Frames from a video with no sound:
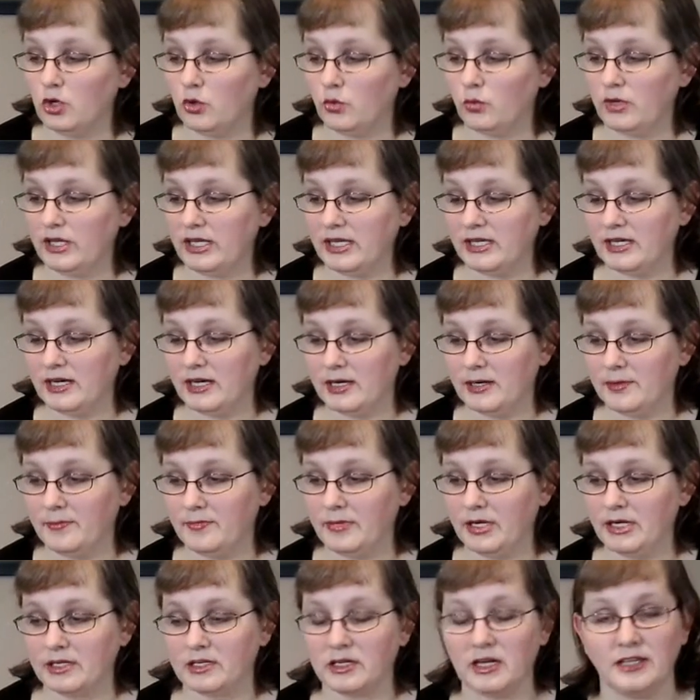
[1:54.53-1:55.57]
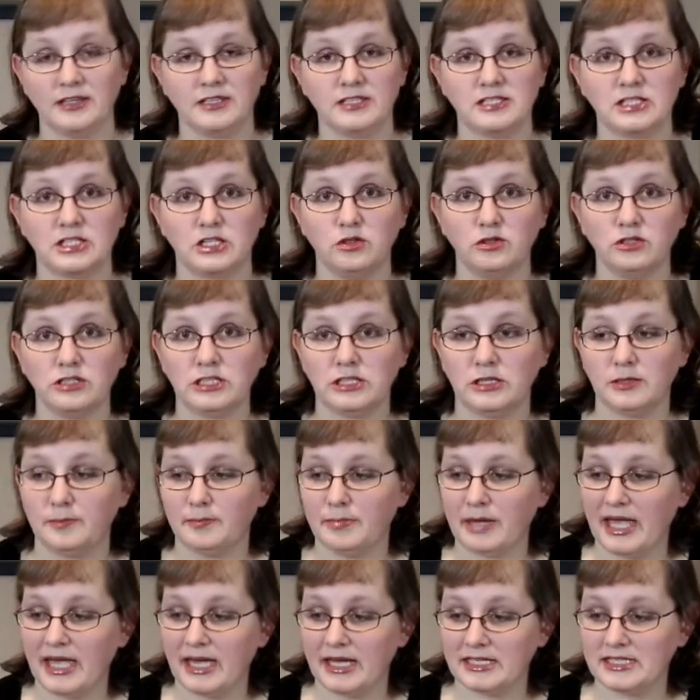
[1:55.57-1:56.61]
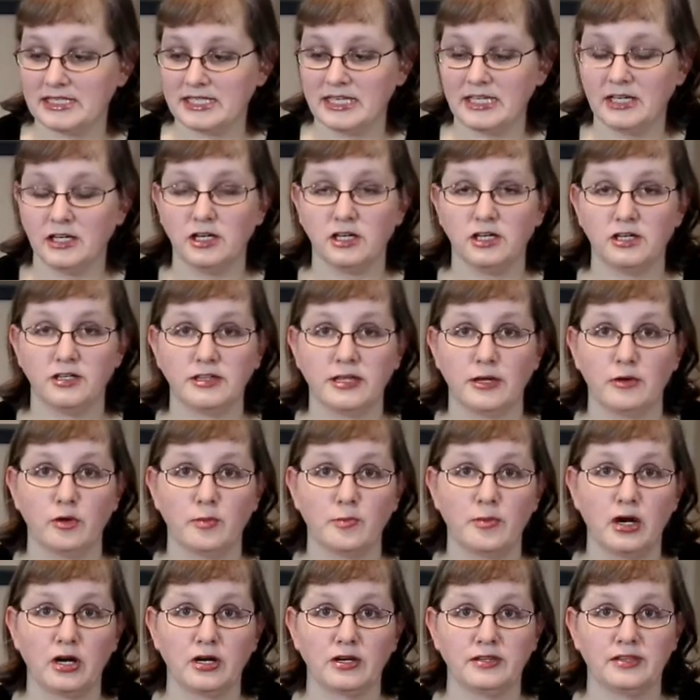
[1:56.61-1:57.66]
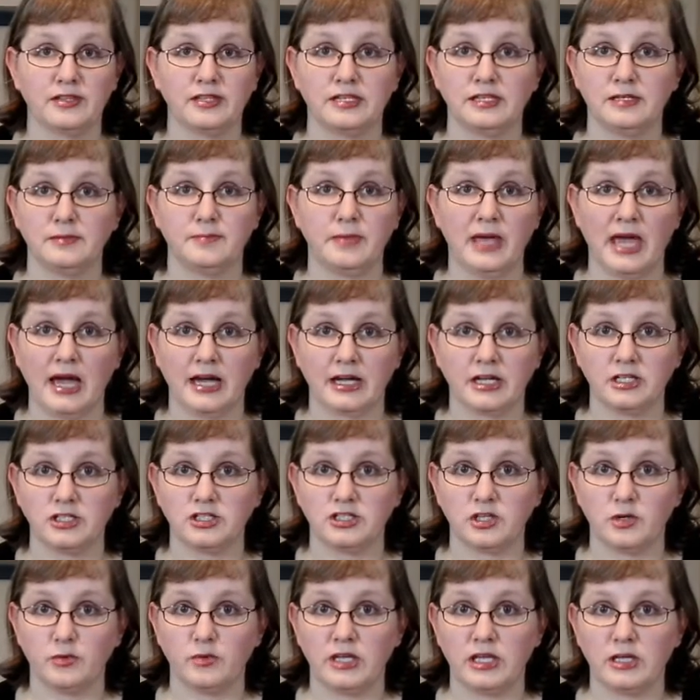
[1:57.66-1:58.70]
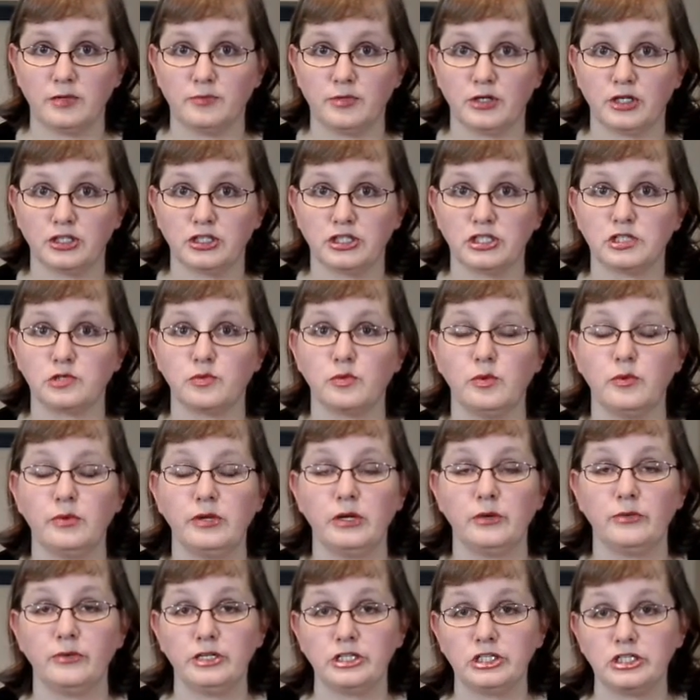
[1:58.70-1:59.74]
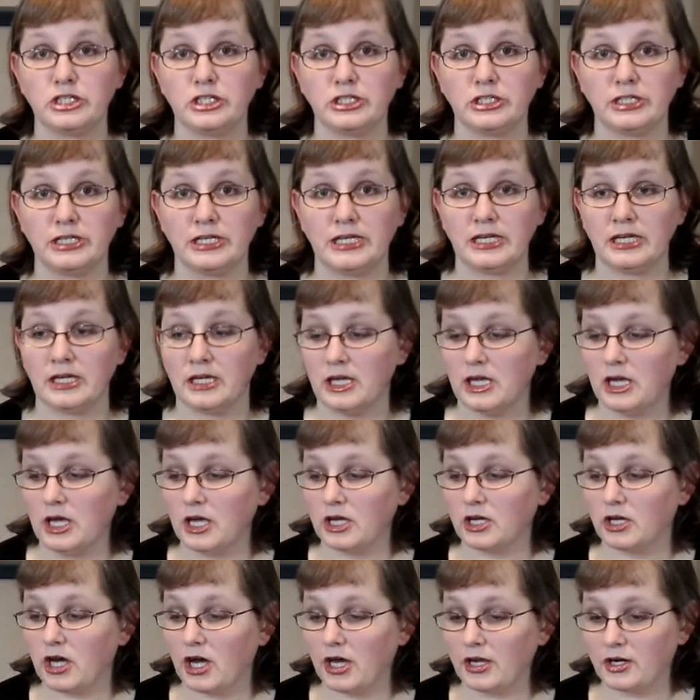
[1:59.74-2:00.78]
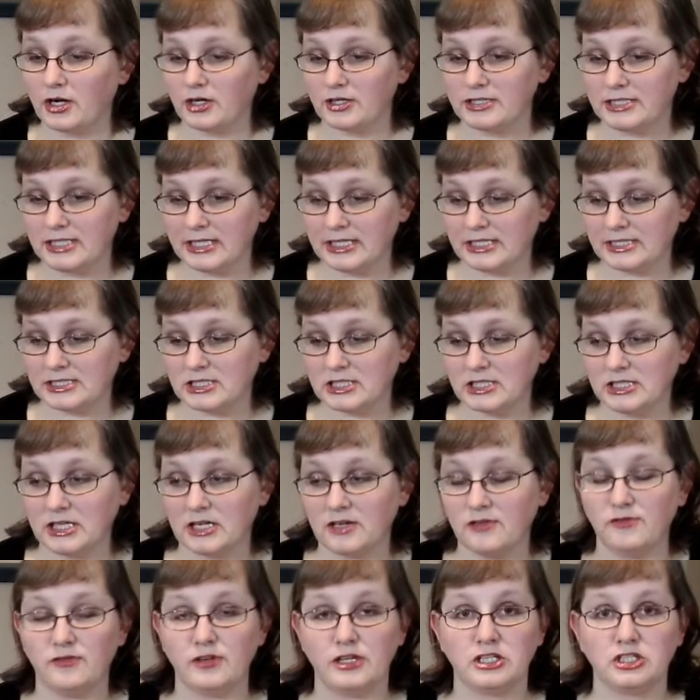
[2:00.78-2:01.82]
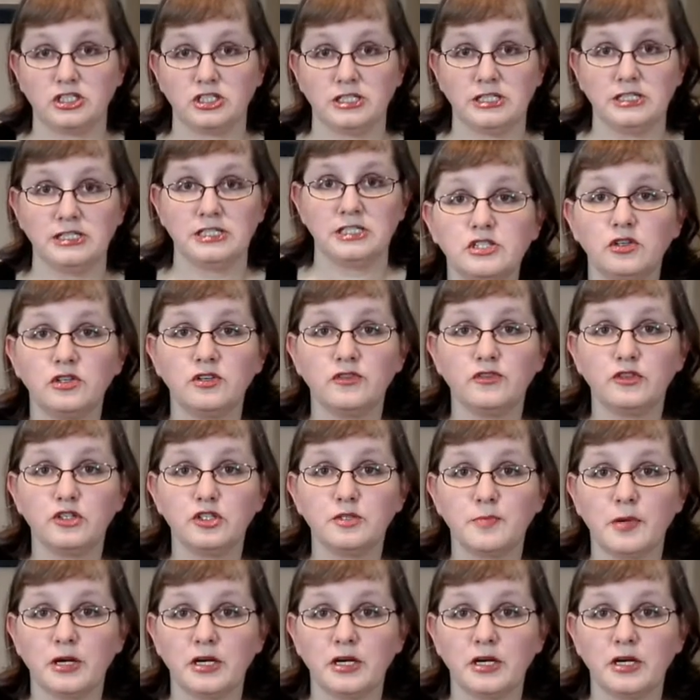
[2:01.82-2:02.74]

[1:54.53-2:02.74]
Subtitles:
We got these cute little bags here. They were part of the package that we had purchased when we originally got our tickets to the convention. So the first